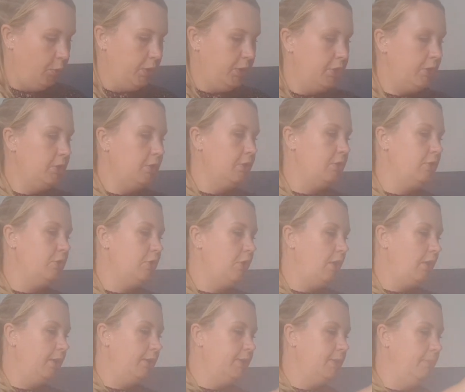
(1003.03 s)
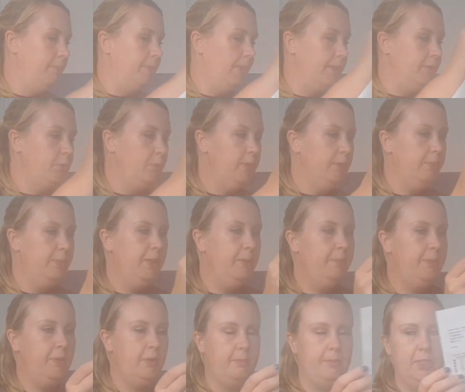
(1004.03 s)
which is charged by 20
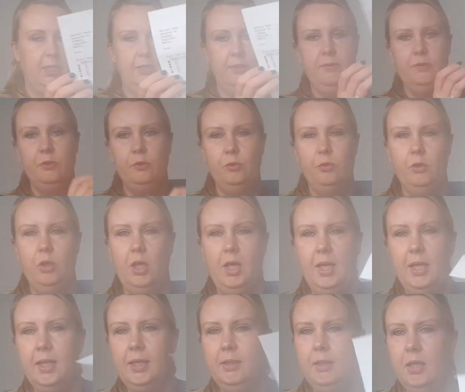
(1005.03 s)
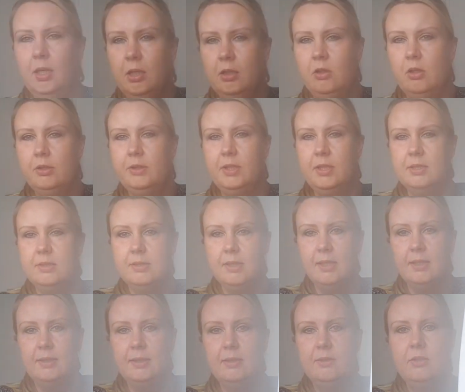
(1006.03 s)
pyramids. I got this
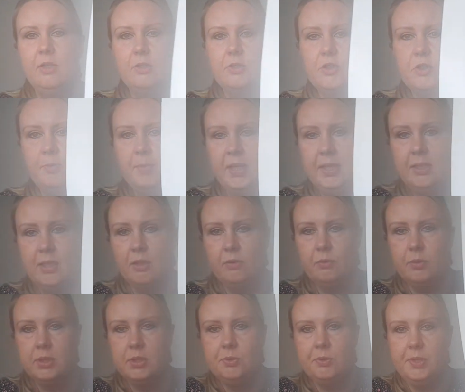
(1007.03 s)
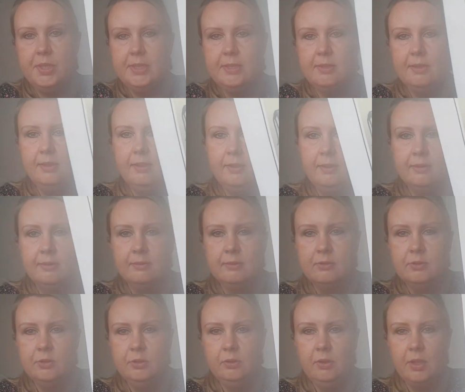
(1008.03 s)
at the Dutch Mania retreat in
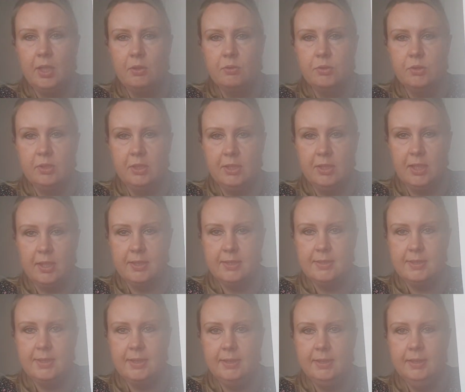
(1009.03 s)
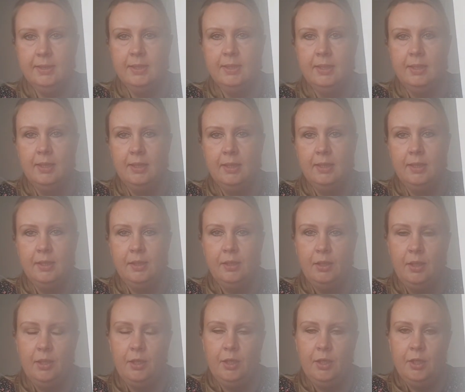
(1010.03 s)
2019.
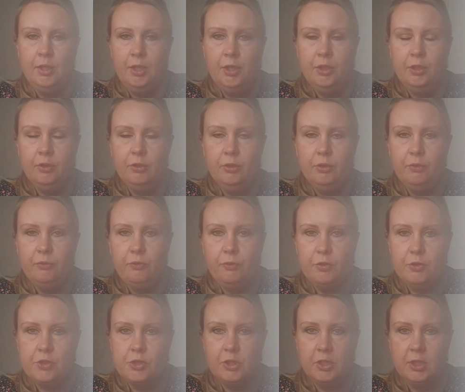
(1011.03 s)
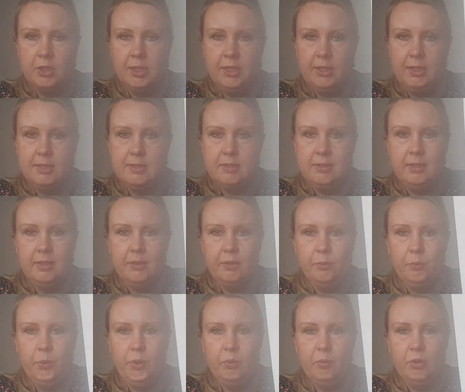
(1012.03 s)
Unfortunately, this
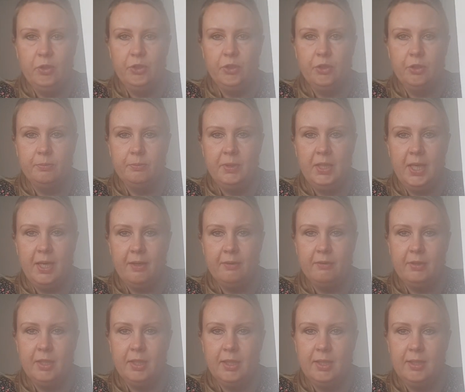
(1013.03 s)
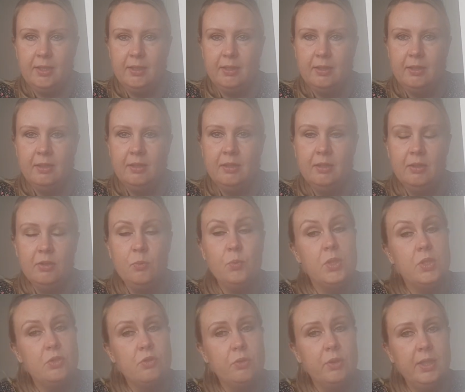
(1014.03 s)
year we will not be having a
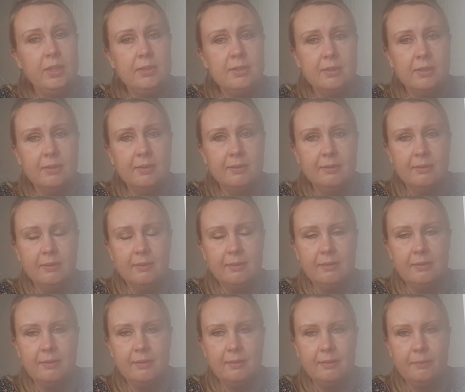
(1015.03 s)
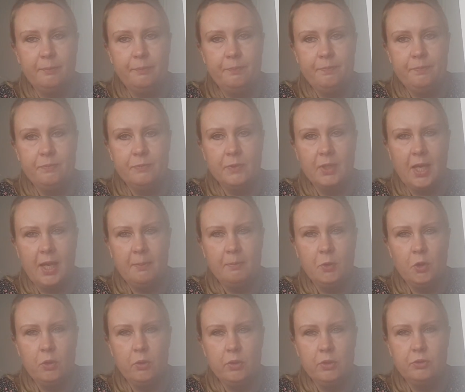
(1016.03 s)
retreat. I'm
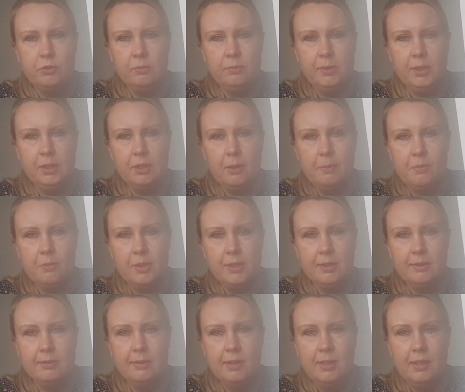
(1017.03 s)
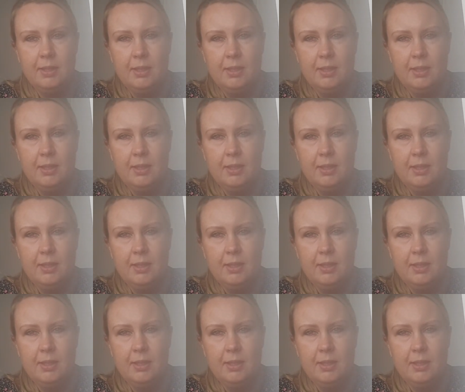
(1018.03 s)
going to meet up with